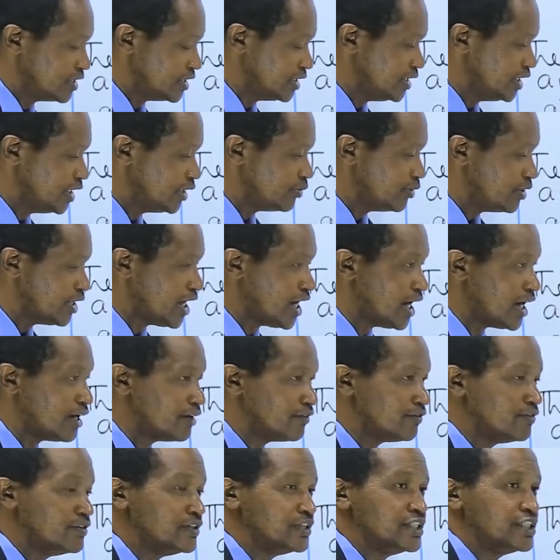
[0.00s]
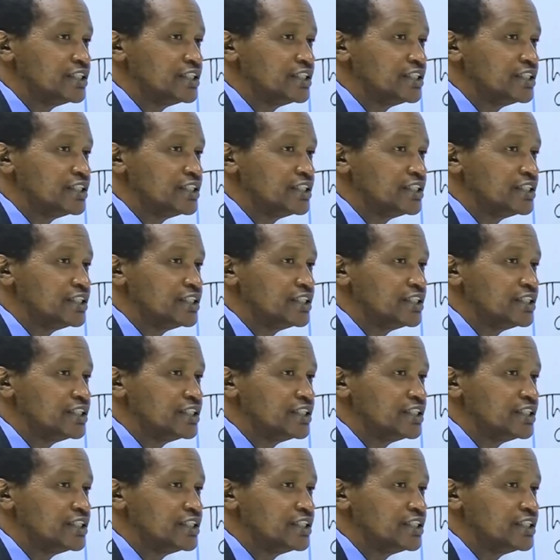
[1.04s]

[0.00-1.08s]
Then we have